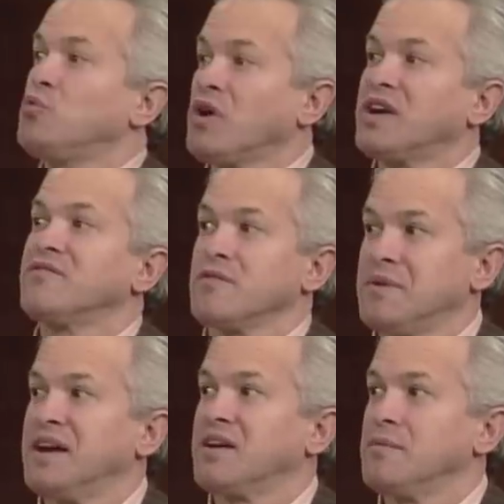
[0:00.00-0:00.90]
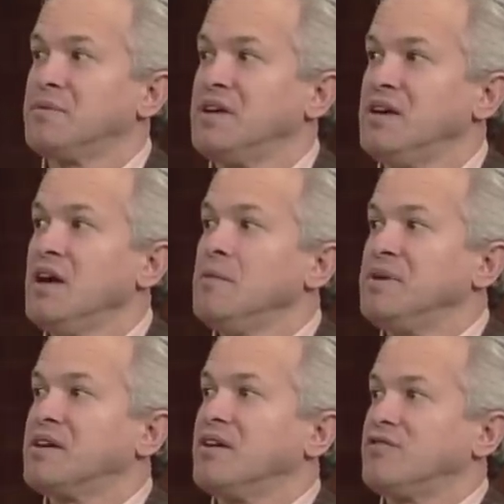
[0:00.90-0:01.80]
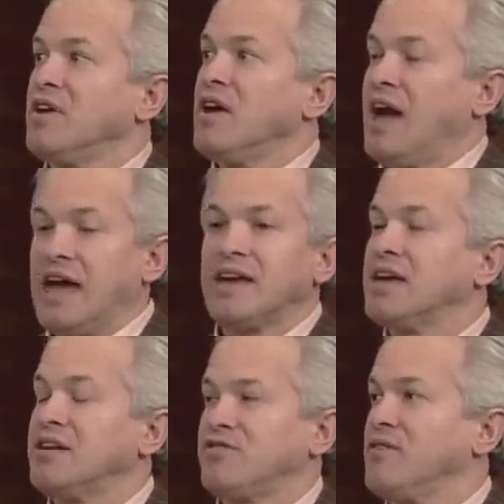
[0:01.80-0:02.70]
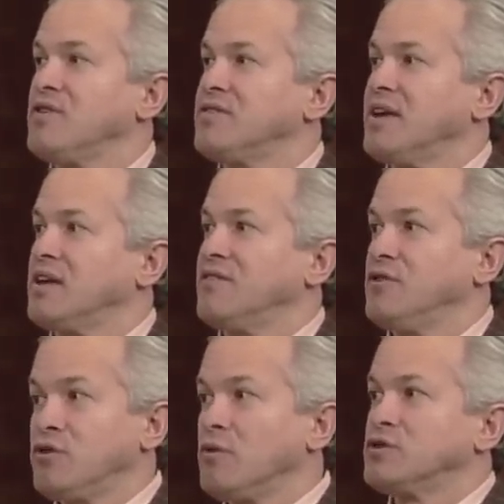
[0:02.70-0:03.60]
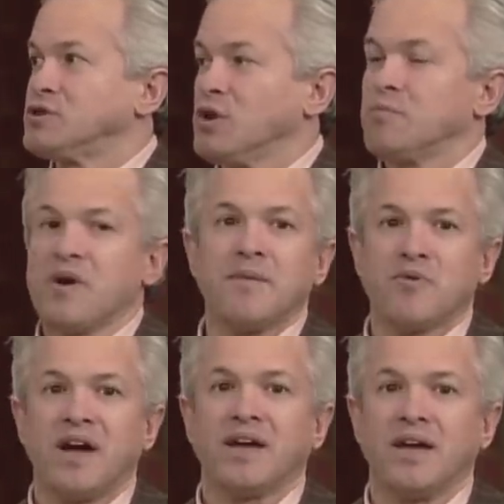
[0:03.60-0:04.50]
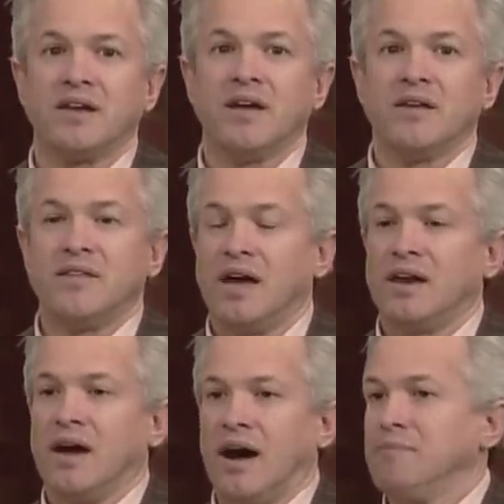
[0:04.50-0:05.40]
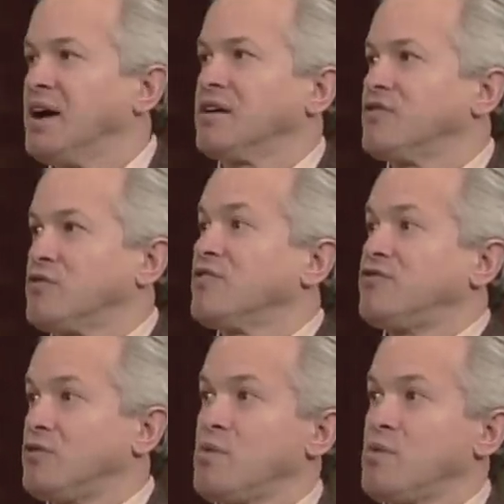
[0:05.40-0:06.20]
working for my company because etiquette is everything. And if you don't show proper etiquette, then I'm not going to trust you to